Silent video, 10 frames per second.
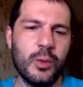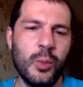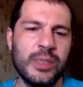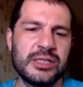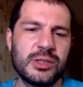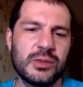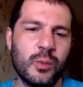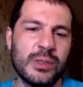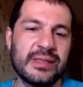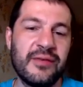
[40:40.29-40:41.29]
which
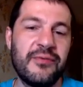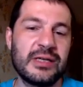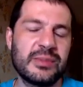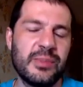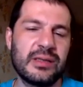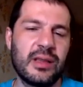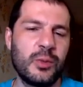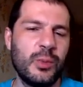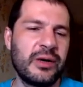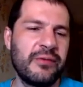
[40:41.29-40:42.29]
was the first method
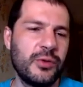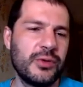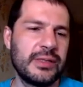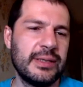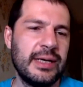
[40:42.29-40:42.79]
we reviewed.